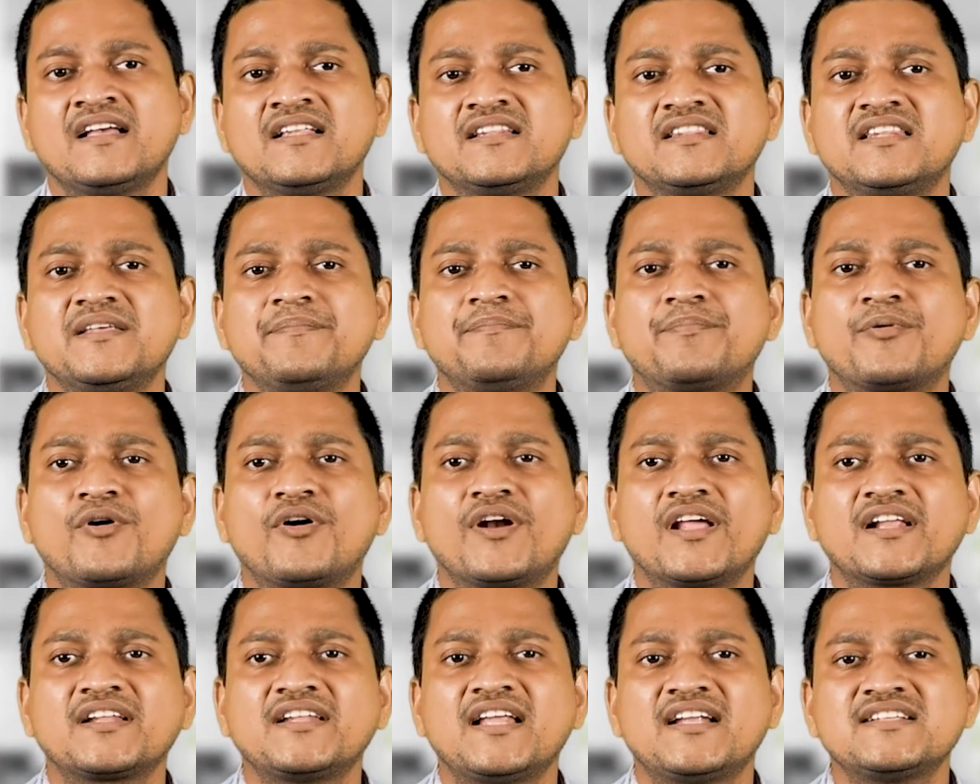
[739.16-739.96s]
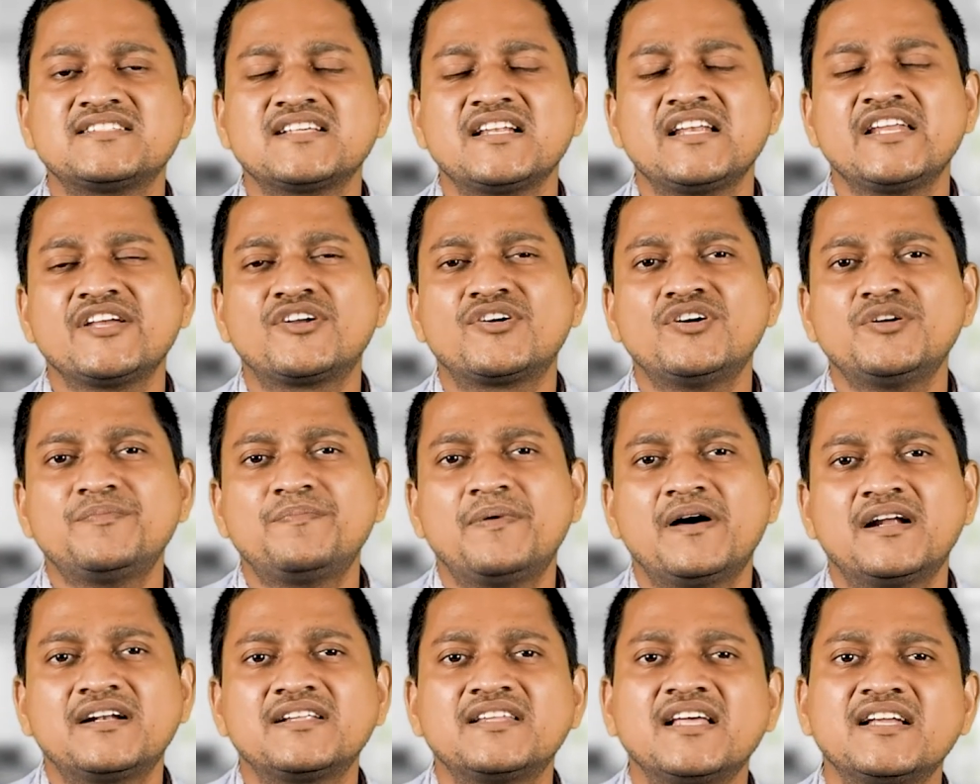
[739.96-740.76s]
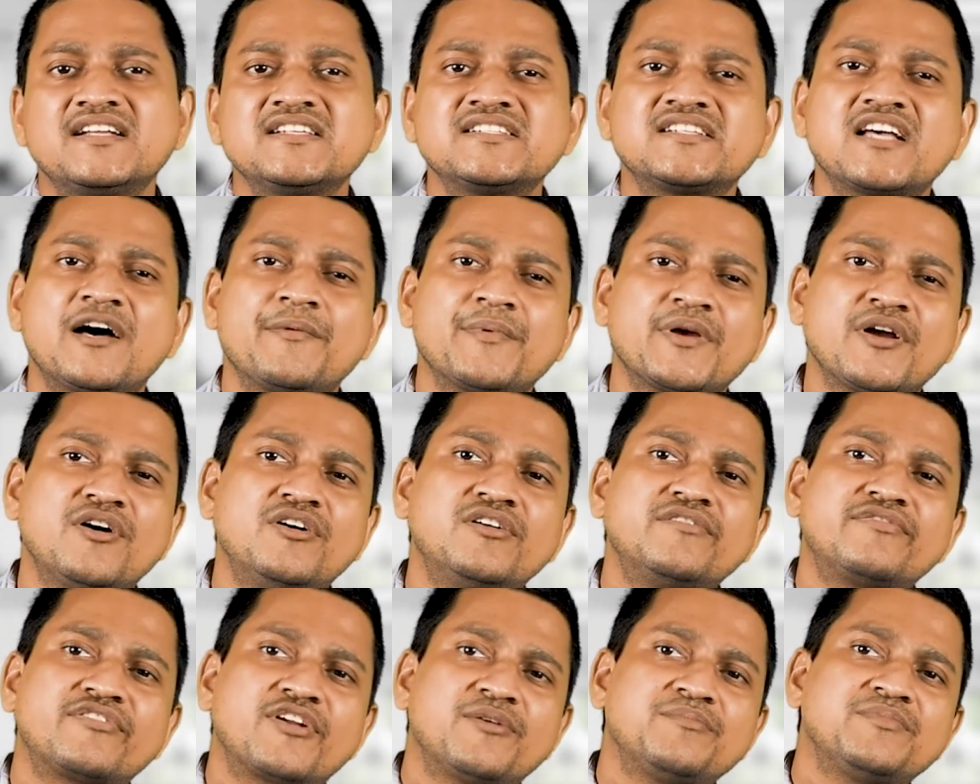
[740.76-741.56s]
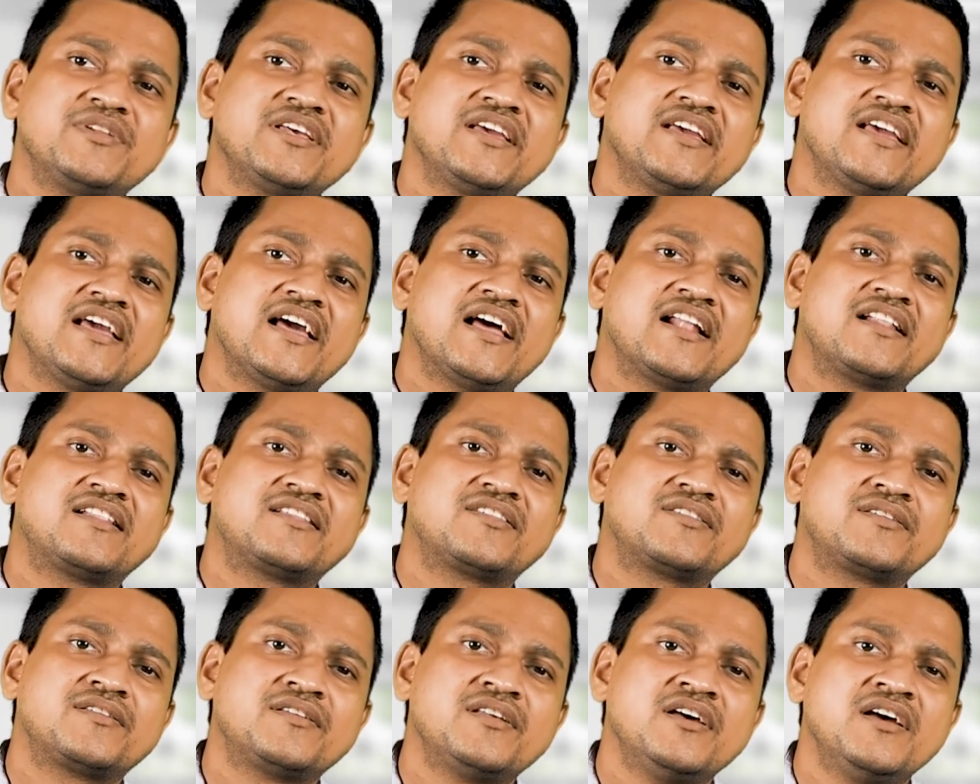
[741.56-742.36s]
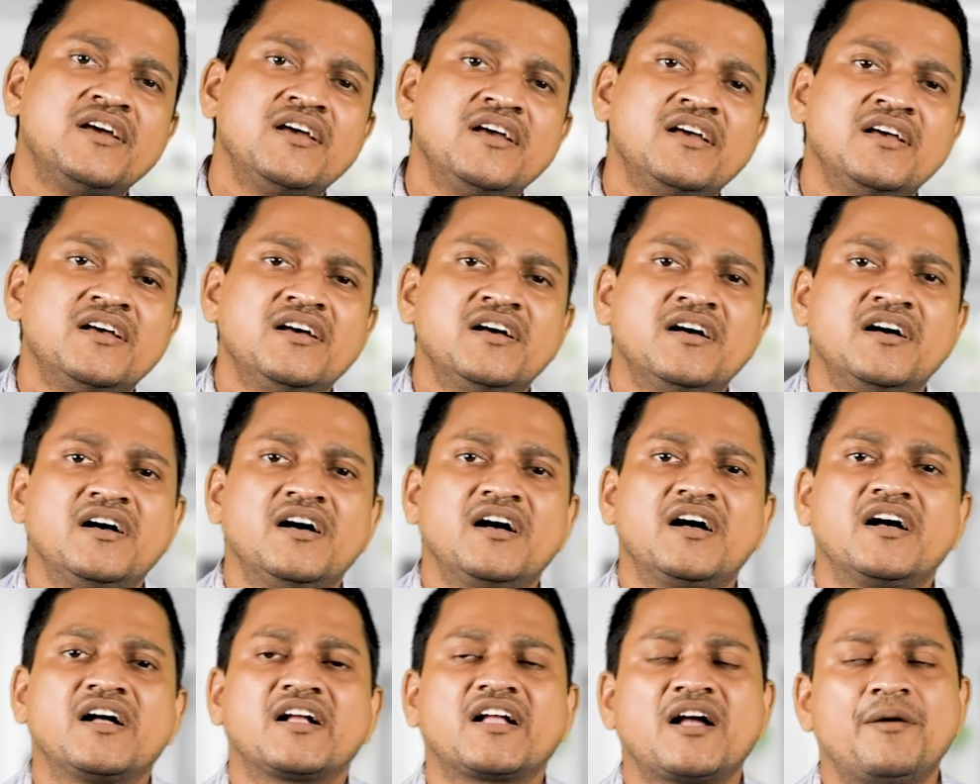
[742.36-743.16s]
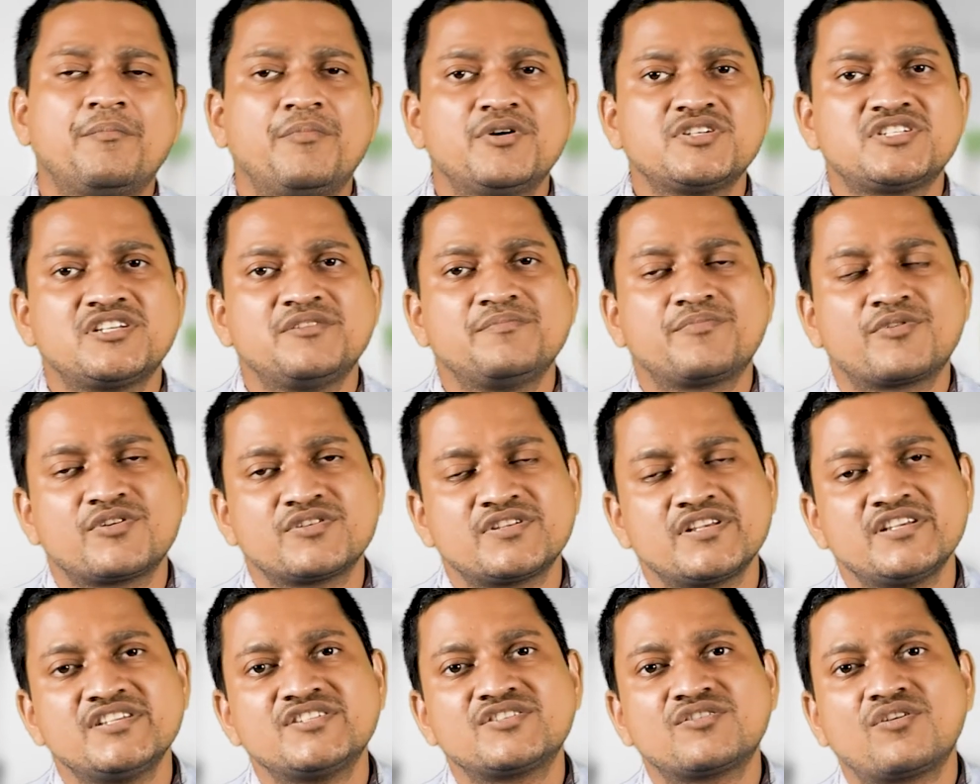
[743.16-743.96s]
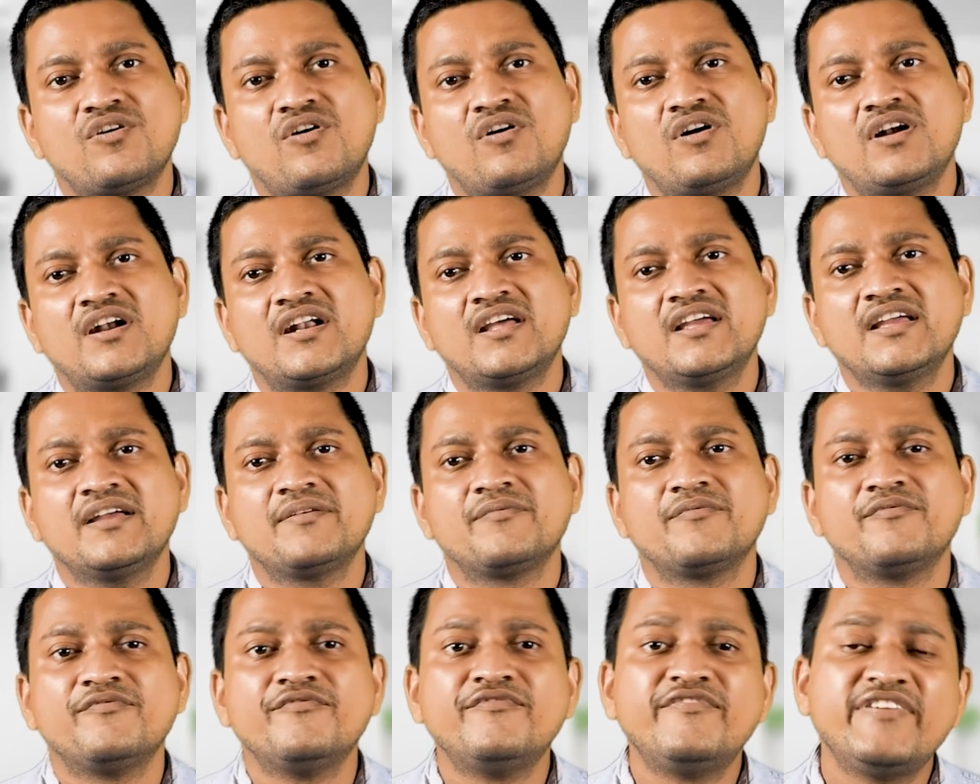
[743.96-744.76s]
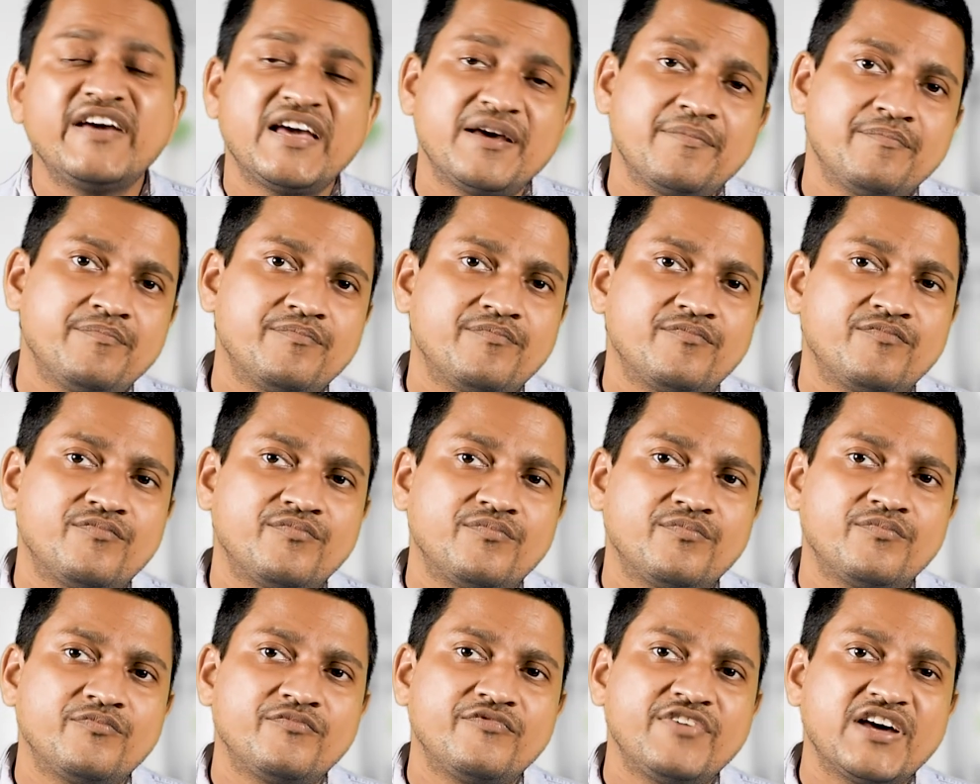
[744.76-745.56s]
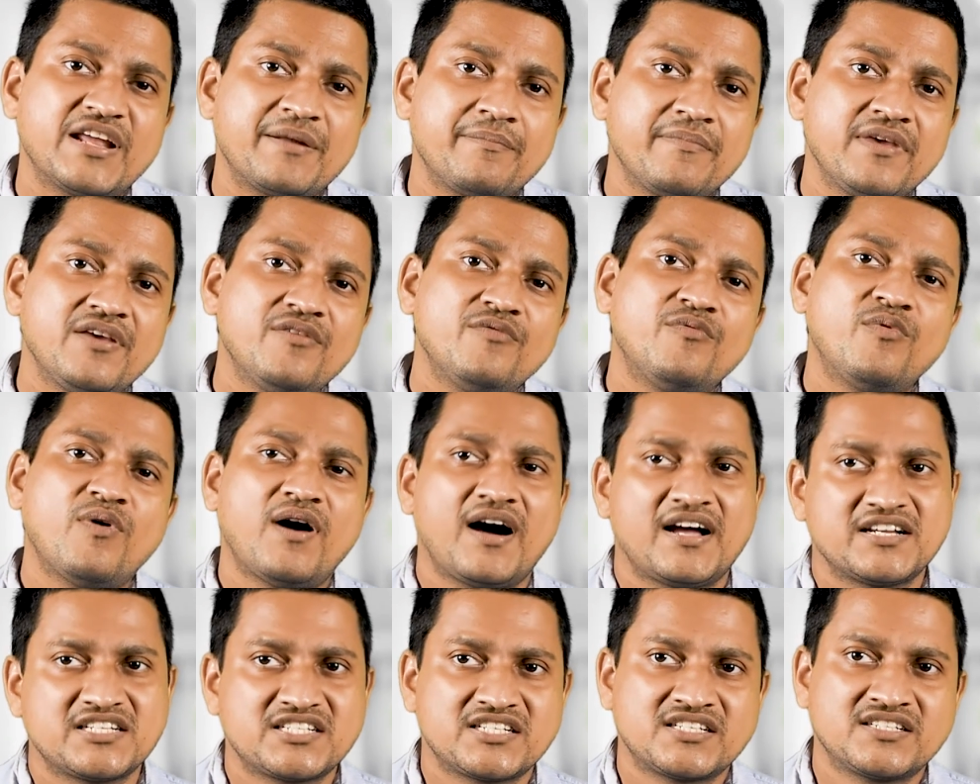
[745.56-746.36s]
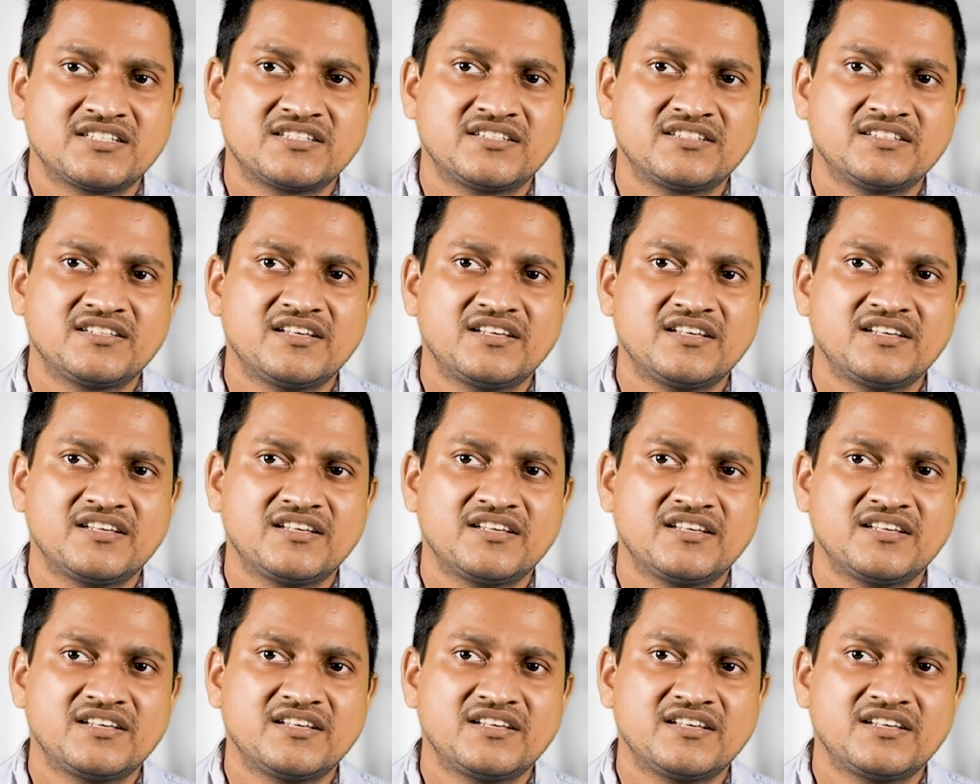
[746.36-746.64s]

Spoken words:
The product, that is a liquid part that is coming out from the composting process, is called vermiwash.